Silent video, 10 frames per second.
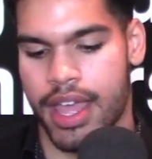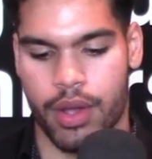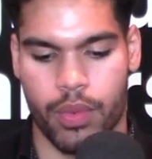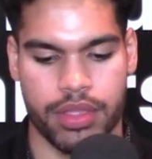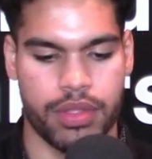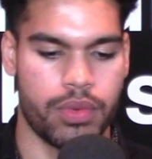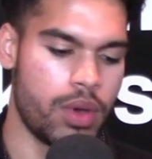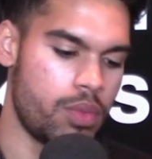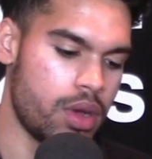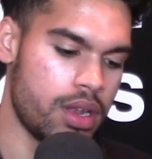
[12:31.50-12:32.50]
When,
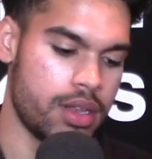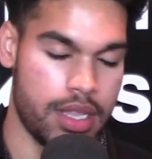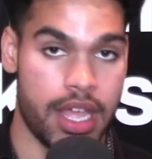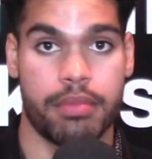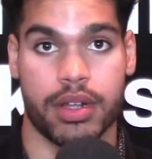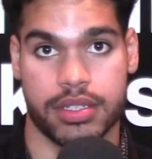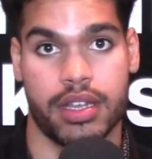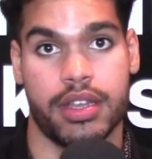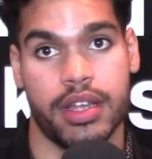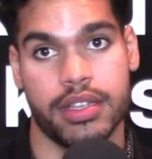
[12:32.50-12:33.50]
when one landmark
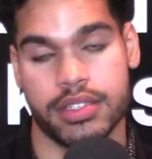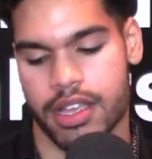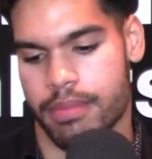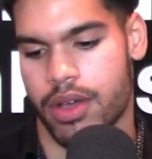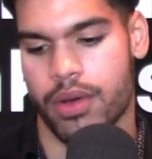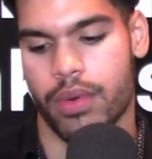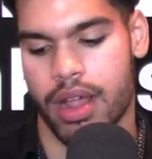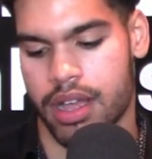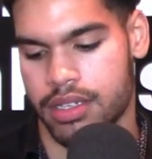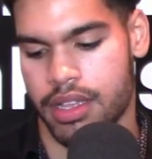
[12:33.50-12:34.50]
study does come out, what
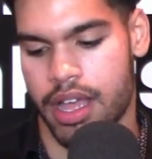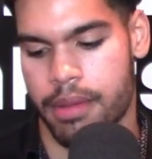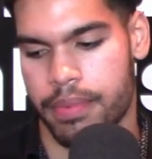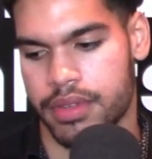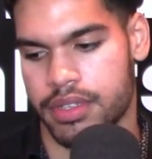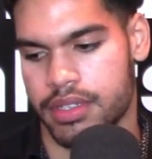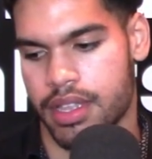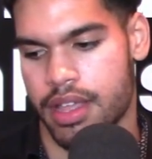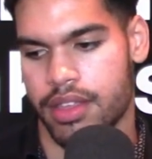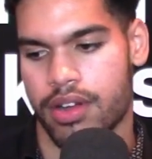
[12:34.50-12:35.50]
actually happens is
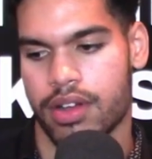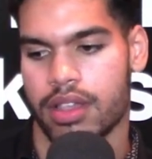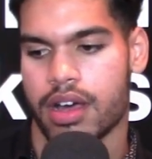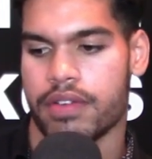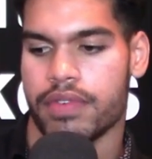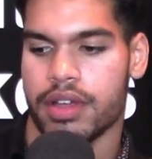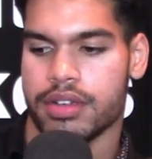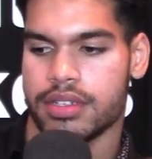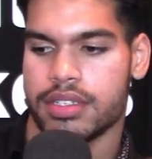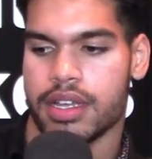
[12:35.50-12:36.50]
that there are a lot of
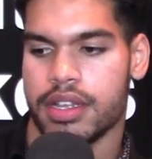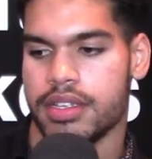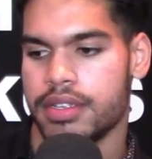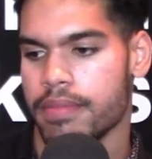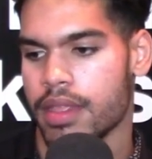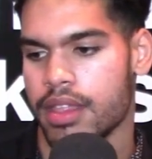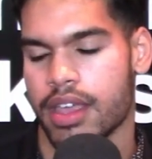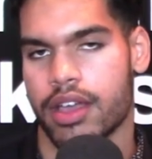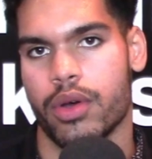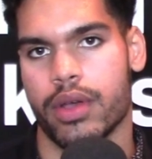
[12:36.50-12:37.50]
other studies
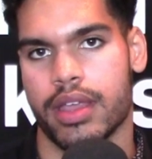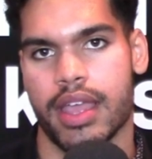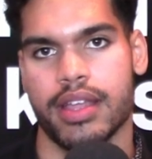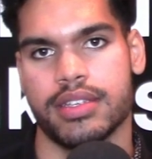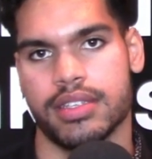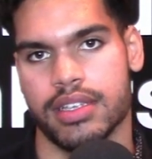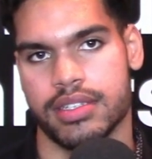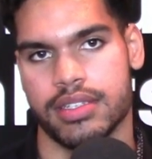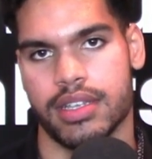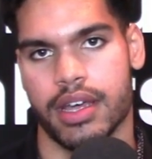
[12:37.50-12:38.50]
that go against this
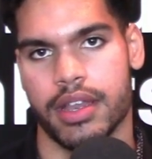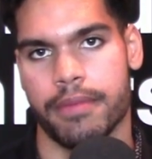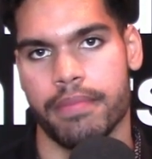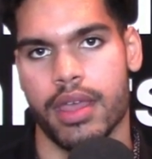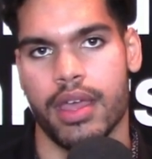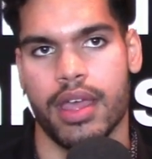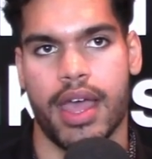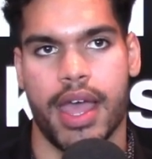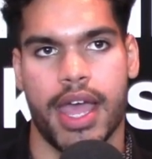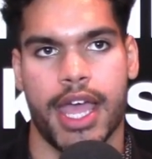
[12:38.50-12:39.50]
study
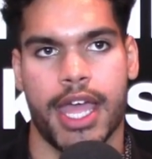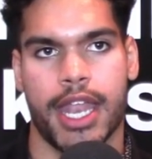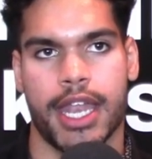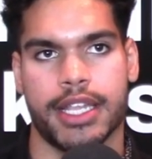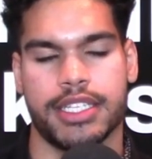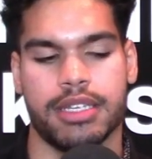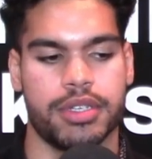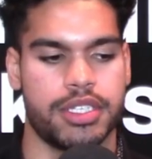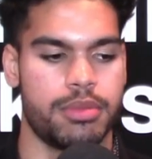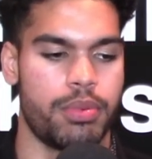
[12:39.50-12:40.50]
and seem
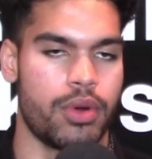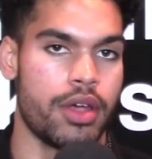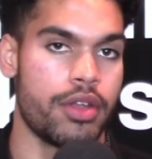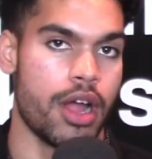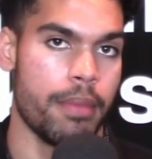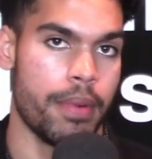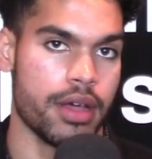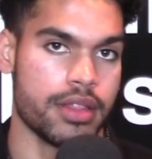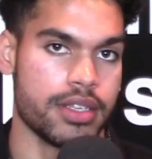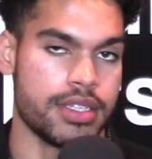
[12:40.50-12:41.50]
to support other
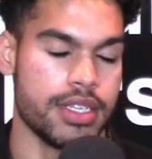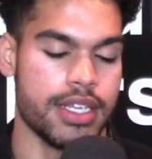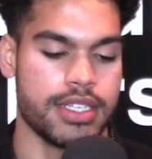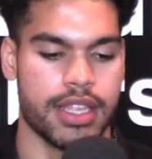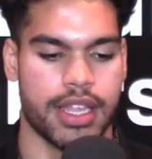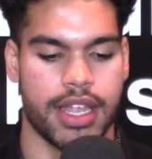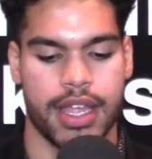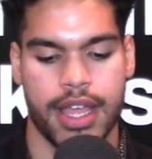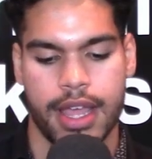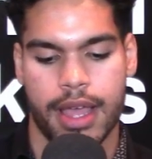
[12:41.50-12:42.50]
hypotheses, and then
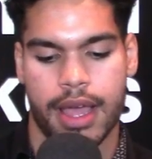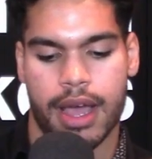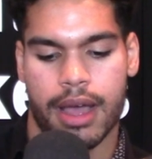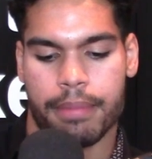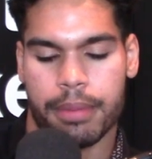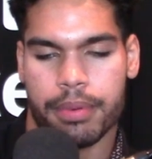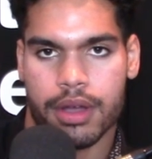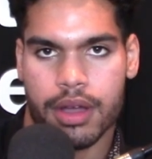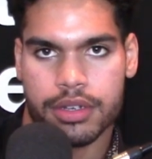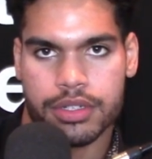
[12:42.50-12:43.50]
uh, people
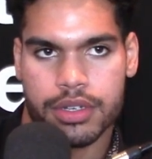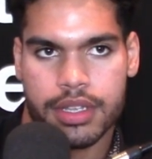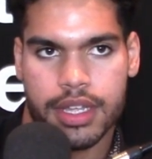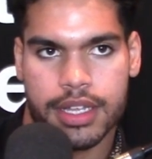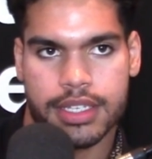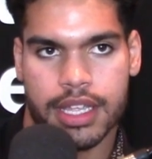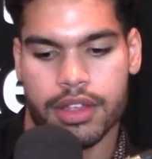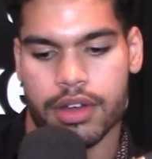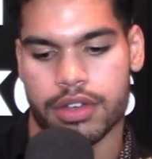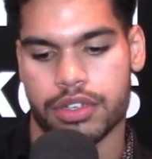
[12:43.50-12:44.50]
contradict, and
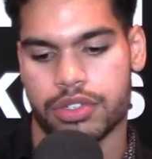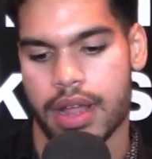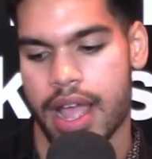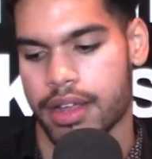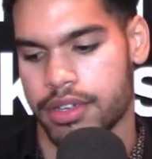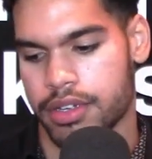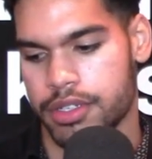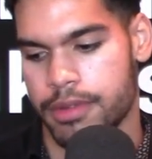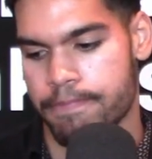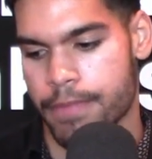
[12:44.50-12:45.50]
there are
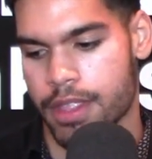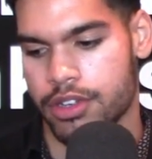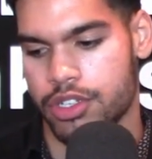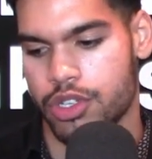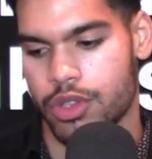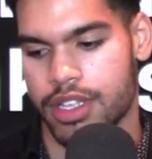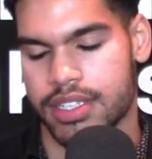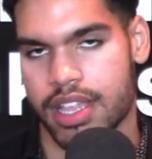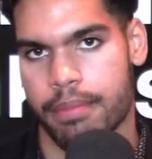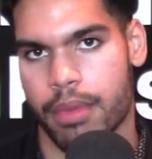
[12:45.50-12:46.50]
detractors to
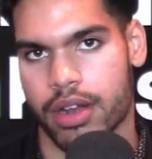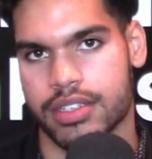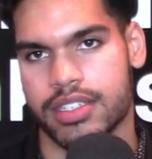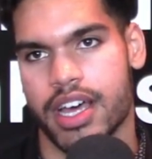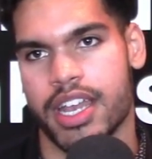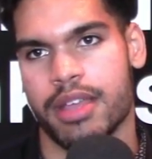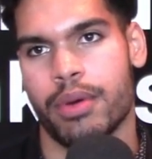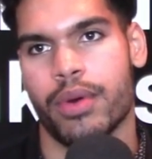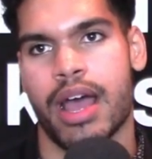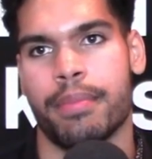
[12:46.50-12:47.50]
this landmark study.
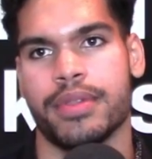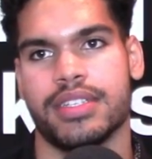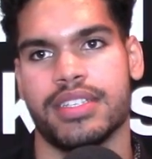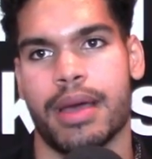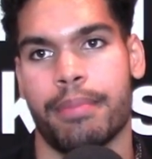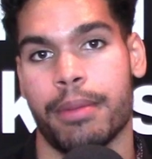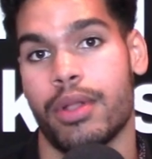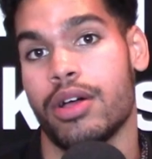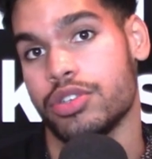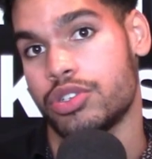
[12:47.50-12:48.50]
But what happens is that people
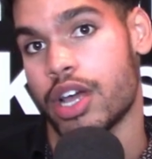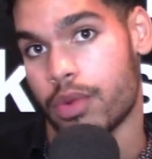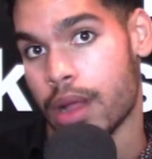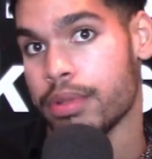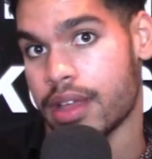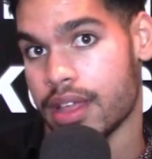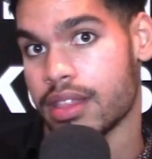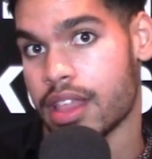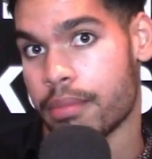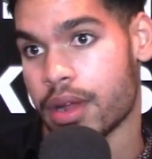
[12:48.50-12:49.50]
also try to replicate
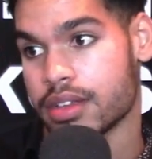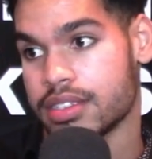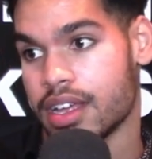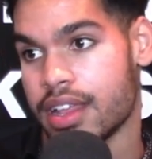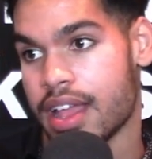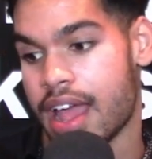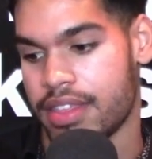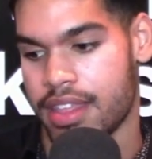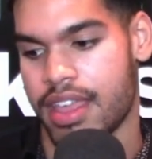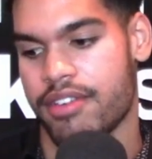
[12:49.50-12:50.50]
the landmark study,
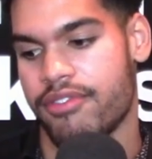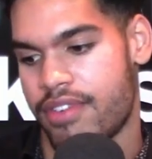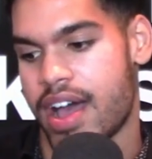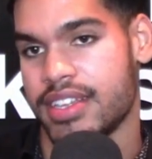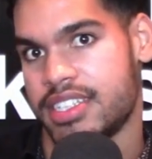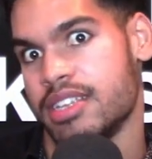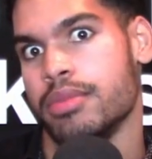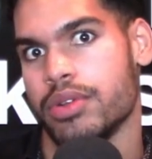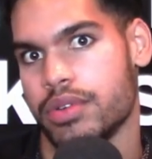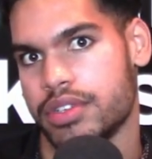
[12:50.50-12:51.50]
and then they find
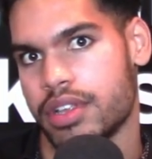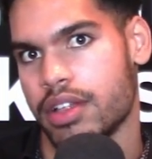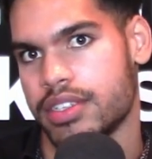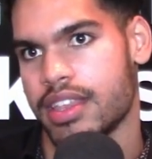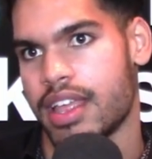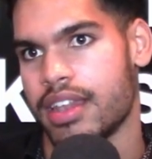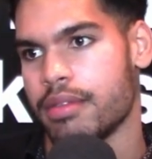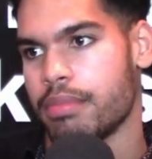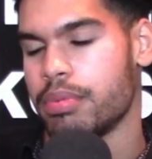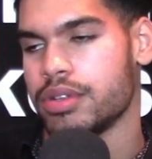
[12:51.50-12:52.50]
similar results, and then
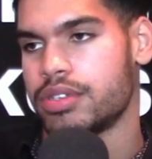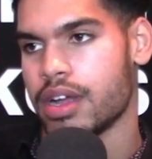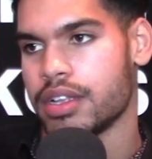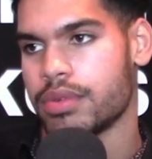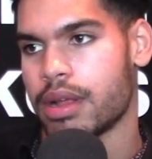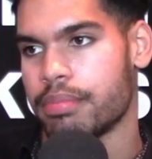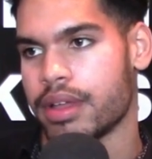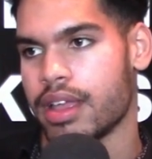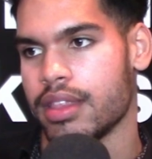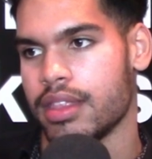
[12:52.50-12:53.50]
people try to
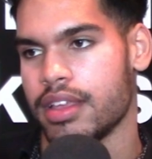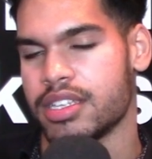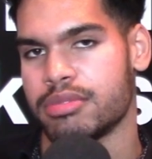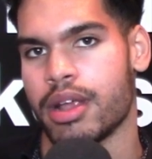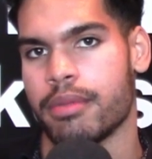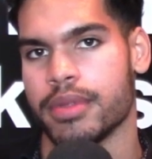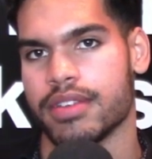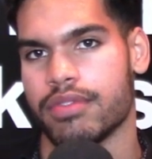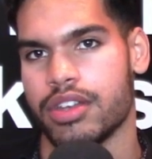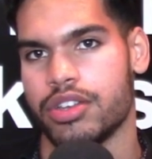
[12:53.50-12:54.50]
replicate the experiments
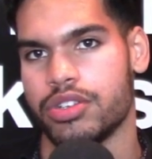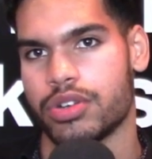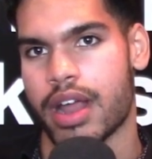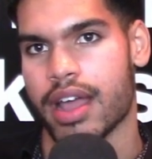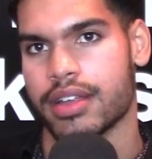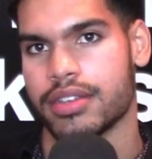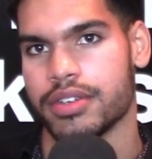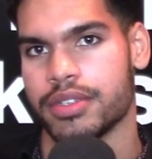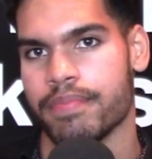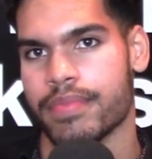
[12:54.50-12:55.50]
of the
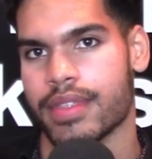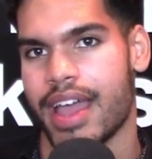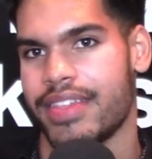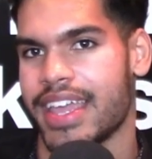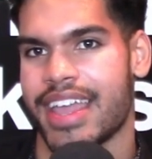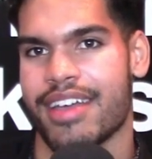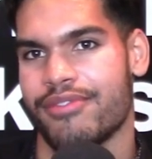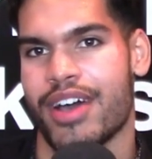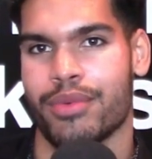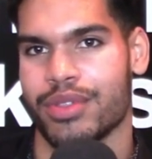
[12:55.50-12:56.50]
detractors, and they can't
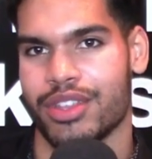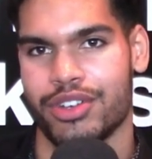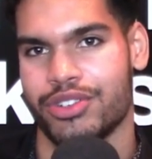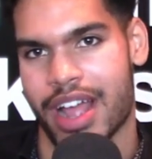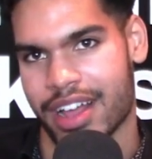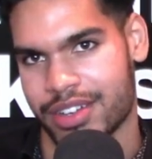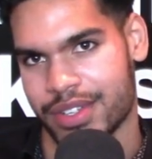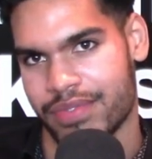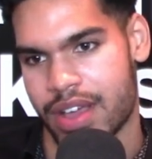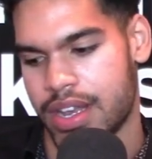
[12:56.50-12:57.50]
find what the
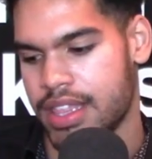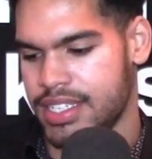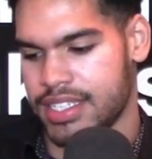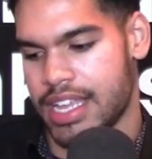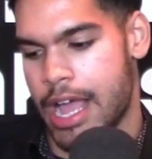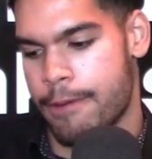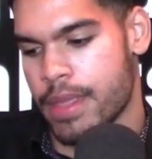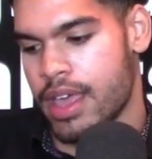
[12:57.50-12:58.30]
detractors found. And this is how.